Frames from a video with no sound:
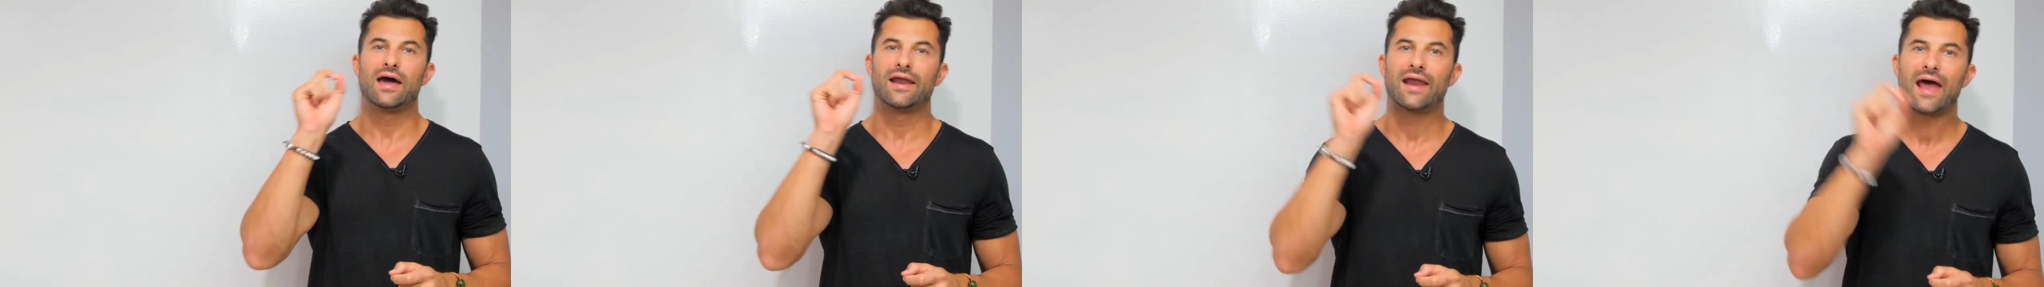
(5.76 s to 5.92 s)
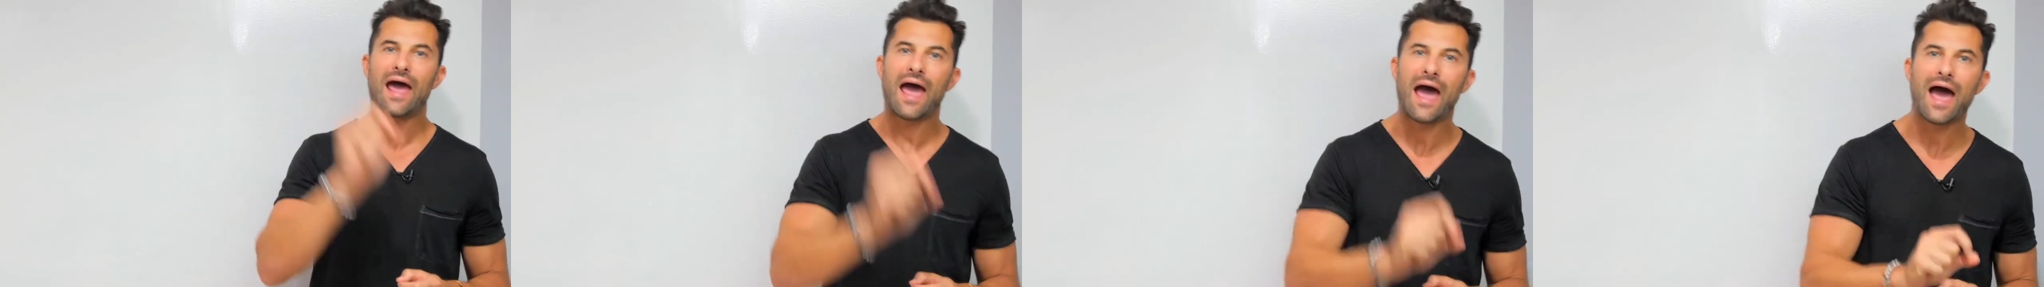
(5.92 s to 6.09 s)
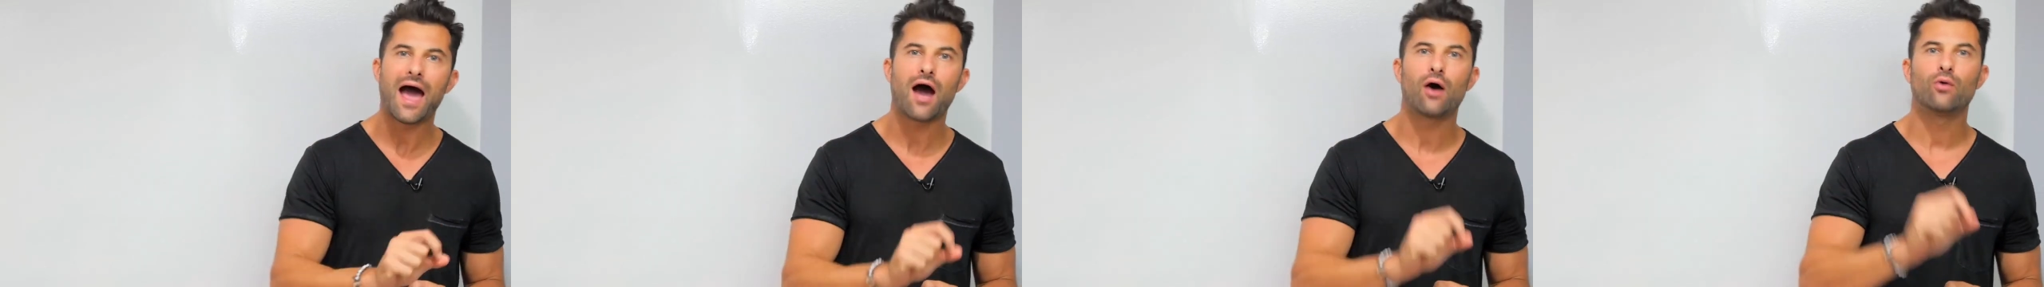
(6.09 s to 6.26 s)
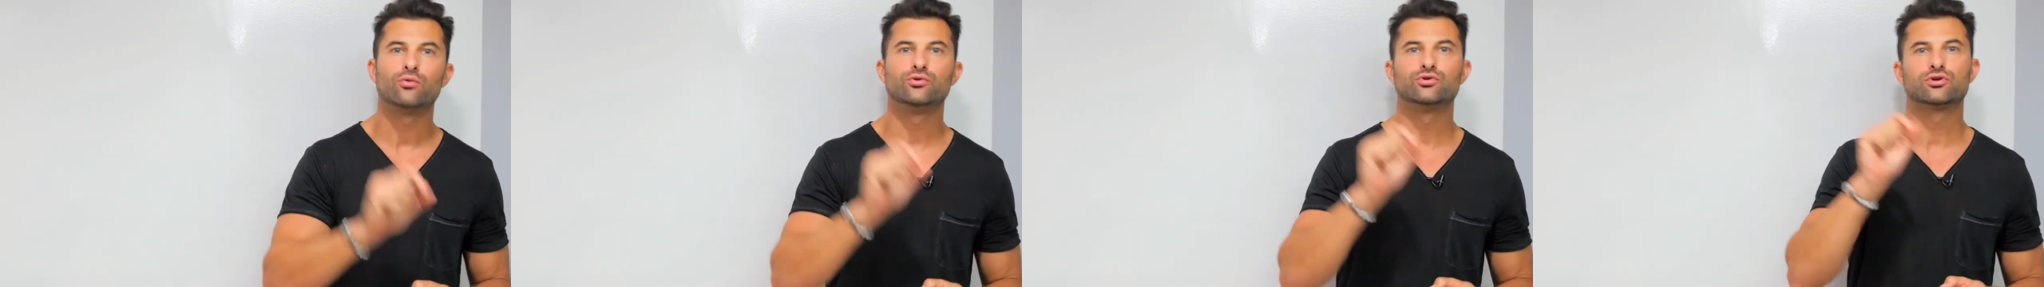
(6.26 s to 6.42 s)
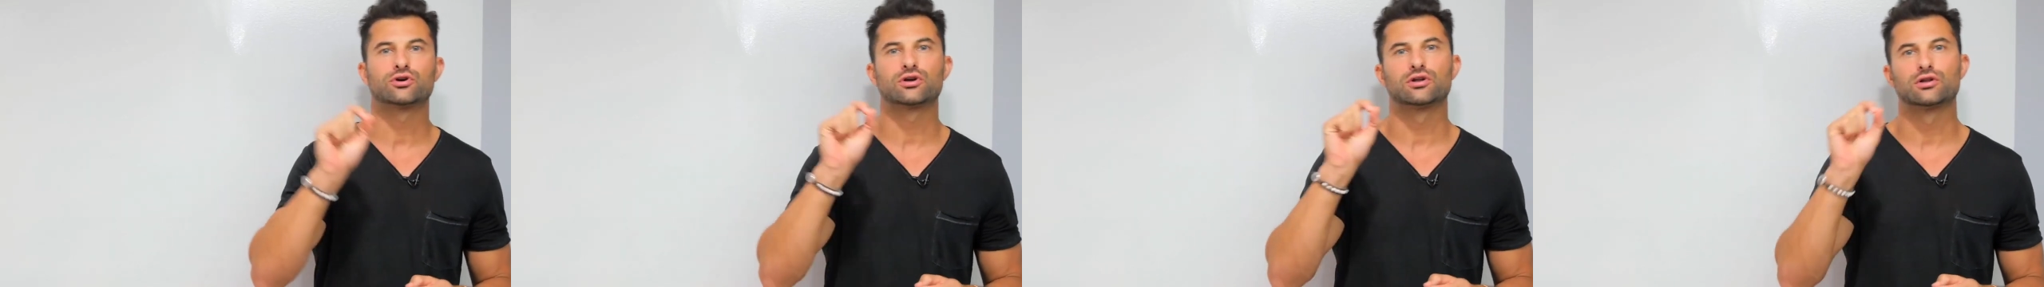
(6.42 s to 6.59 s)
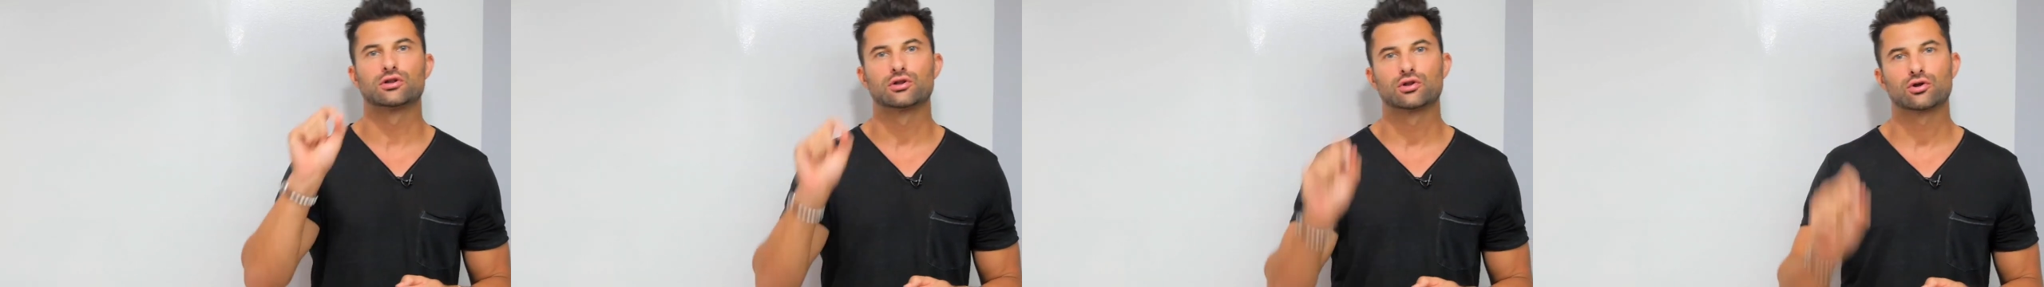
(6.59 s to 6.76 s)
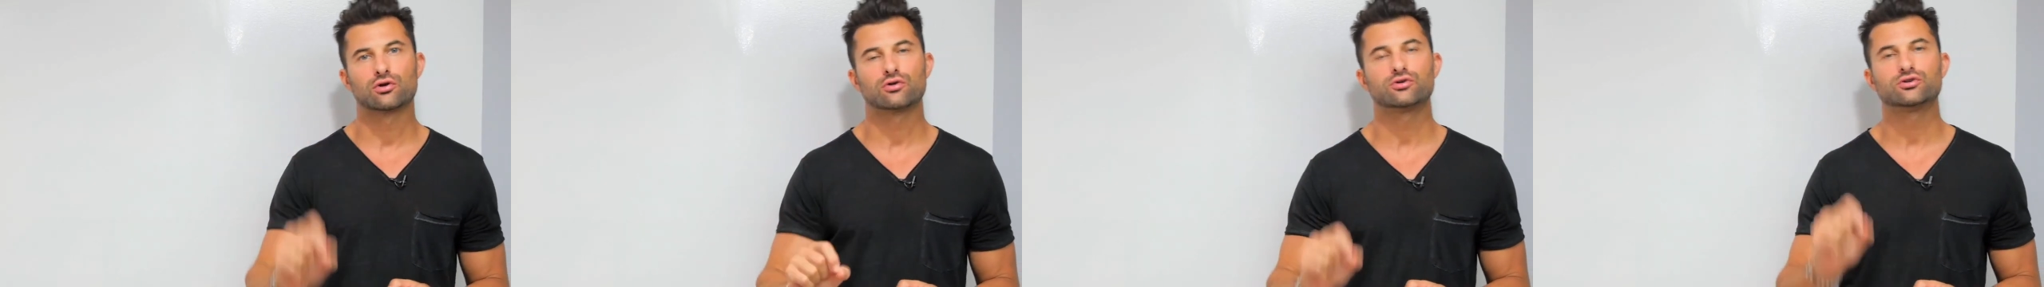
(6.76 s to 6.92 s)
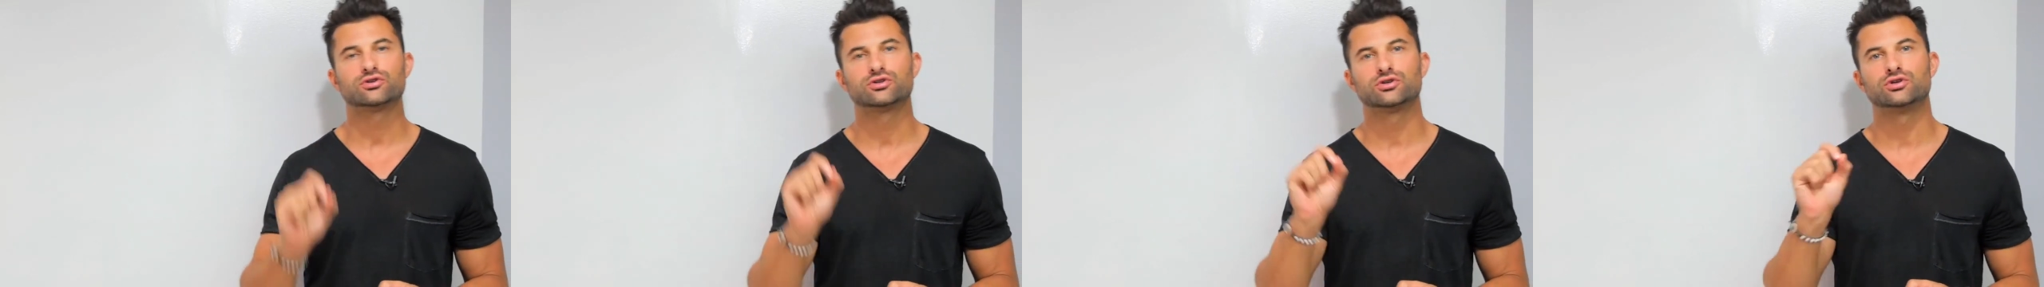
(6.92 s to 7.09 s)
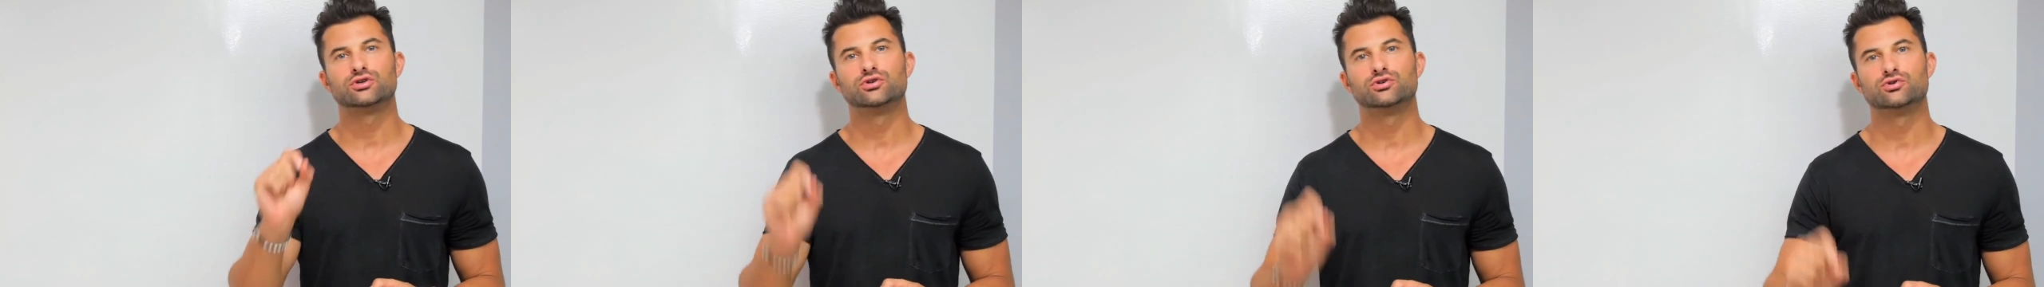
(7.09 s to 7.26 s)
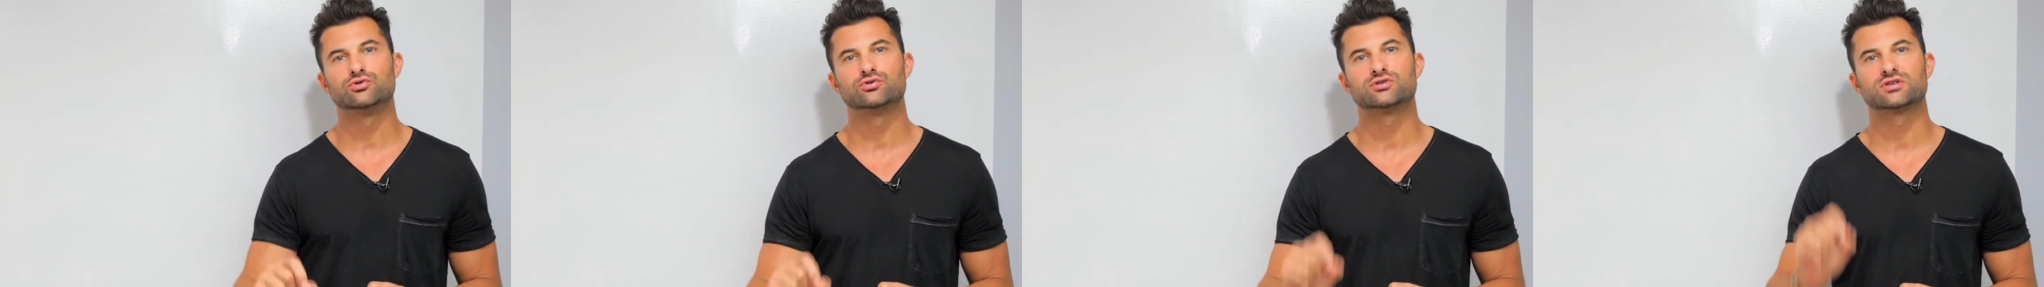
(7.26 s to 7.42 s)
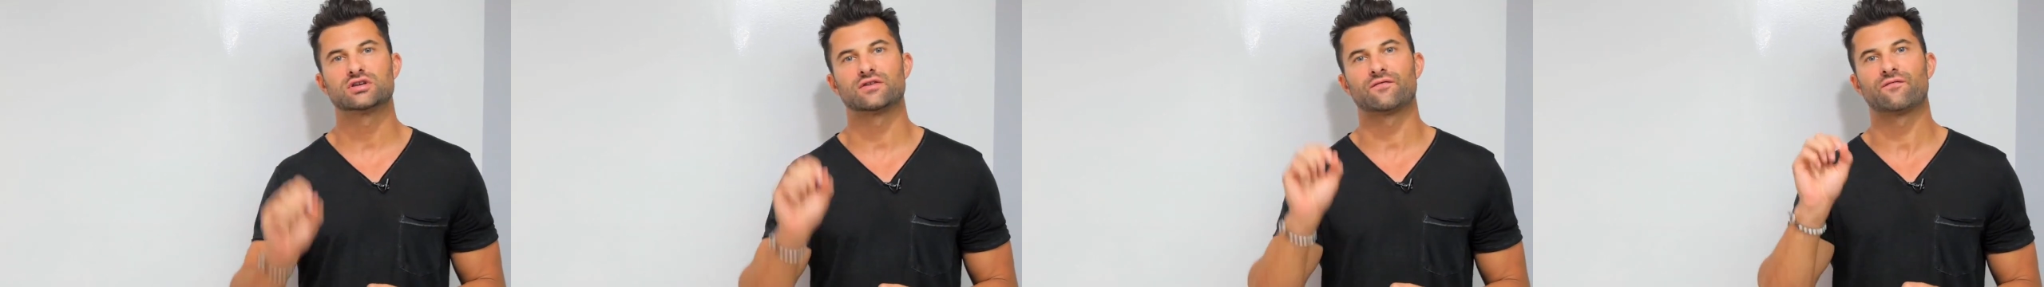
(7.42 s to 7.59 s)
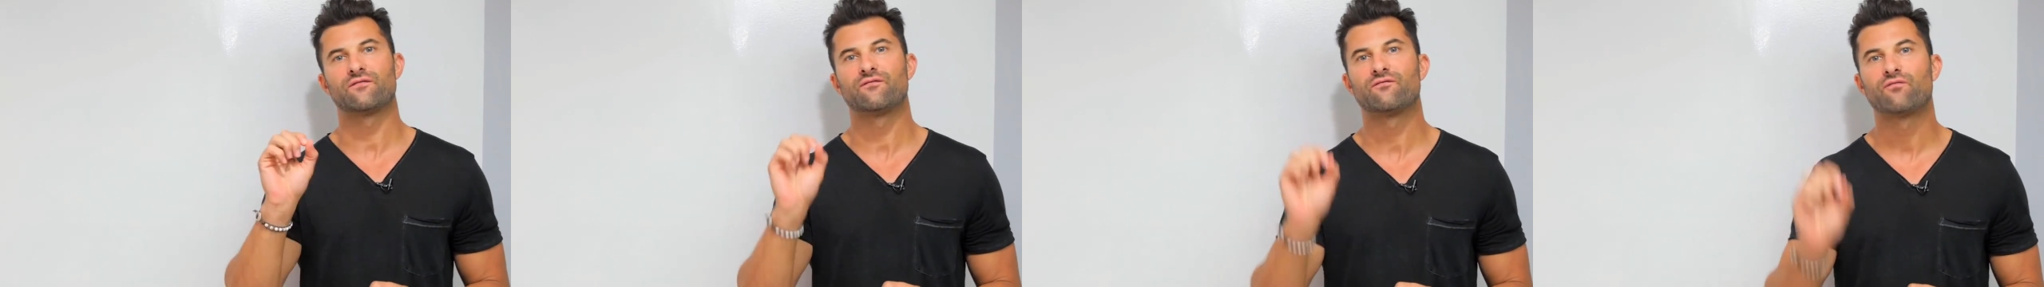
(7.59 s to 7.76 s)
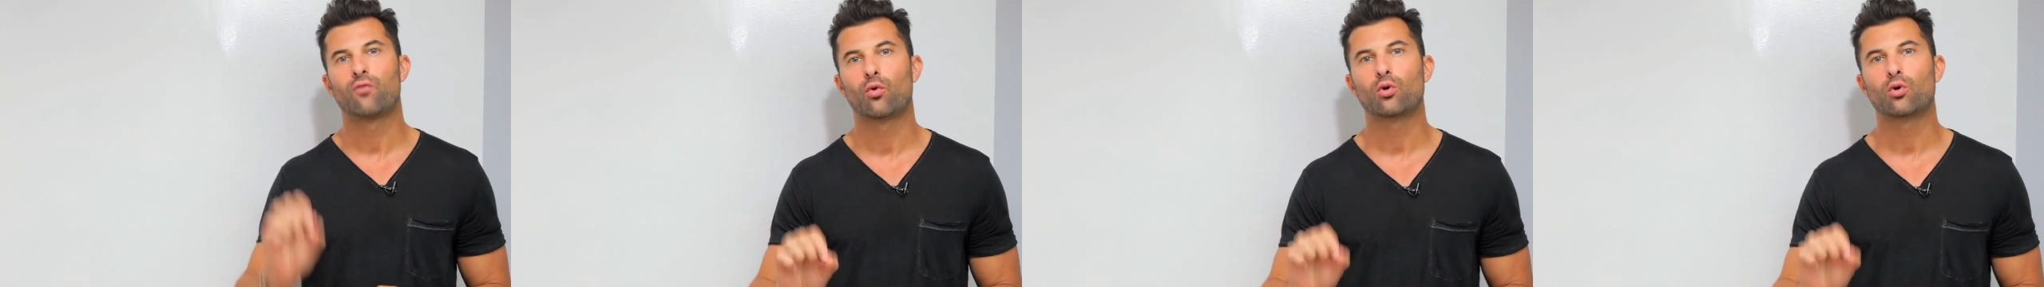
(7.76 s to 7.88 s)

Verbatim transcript: and how you can learn to use it